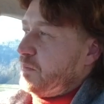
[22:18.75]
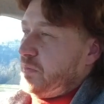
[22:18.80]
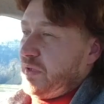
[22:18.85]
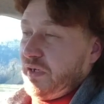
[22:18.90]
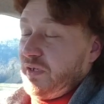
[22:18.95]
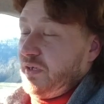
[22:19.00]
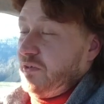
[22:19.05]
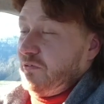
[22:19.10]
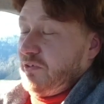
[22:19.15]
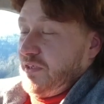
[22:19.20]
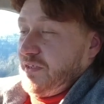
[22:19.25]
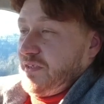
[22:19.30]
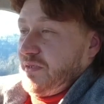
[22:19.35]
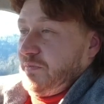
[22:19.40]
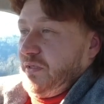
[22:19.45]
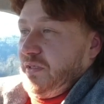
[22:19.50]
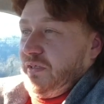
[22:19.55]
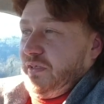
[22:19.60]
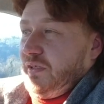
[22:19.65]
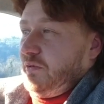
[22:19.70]
But anyways,
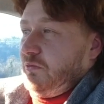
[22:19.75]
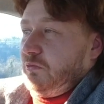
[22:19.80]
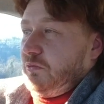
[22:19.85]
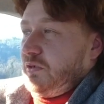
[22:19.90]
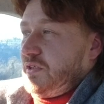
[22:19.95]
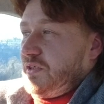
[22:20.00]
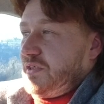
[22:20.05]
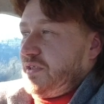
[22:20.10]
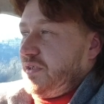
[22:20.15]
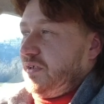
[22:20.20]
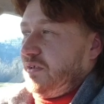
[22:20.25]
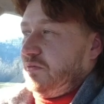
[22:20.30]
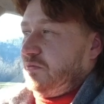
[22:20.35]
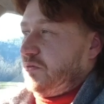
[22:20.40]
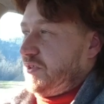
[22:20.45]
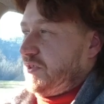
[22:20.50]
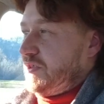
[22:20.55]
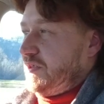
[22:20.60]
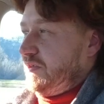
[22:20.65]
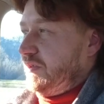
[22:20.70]
I mean, it was
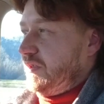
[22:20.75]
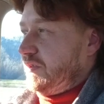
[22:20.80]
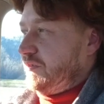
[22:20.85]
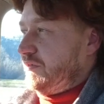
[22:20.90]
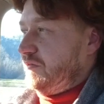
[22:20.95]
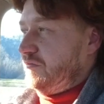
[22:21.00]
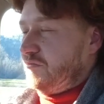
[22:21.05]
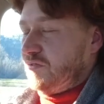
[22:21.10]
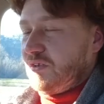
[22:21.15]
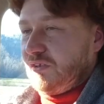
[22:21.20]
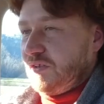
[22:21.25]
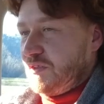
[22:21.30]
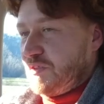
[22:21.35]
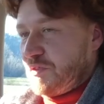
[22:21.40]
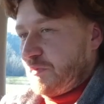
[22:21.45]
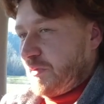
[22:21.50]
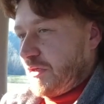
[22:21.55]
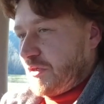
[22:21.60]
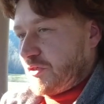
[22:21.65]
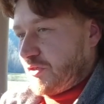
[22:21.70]
nothing really
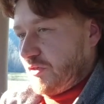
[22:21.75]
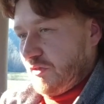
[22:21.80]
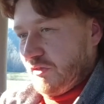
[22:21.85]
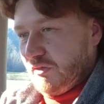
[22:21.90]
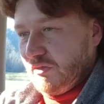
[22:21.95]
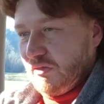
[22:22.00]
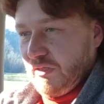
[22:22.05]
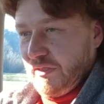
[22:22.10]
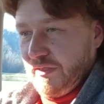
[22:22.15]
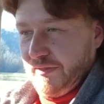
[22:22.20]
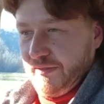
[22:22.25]
special.